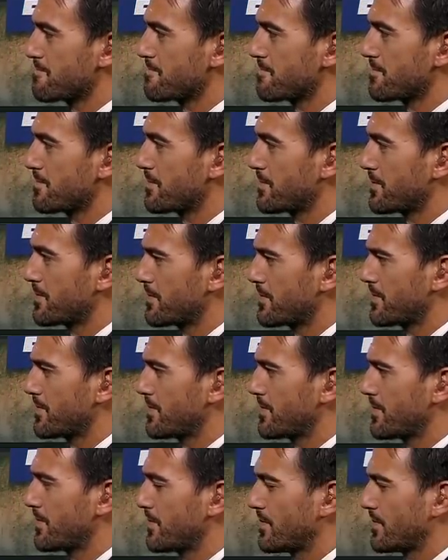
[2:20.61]

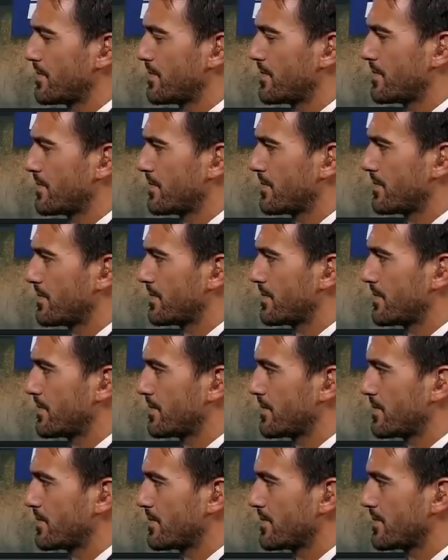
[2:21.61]

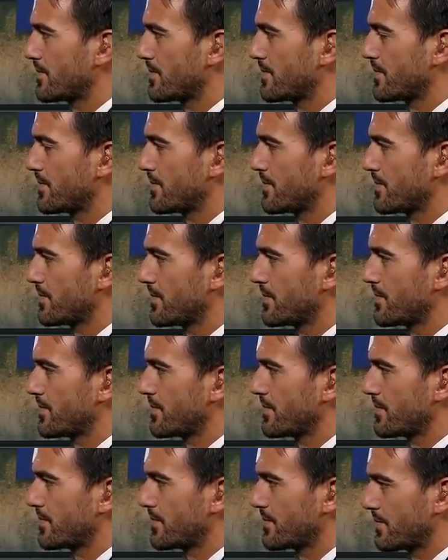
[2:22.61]

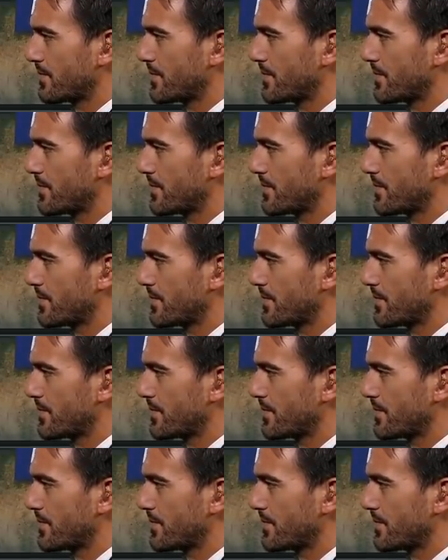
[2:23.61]
(silent)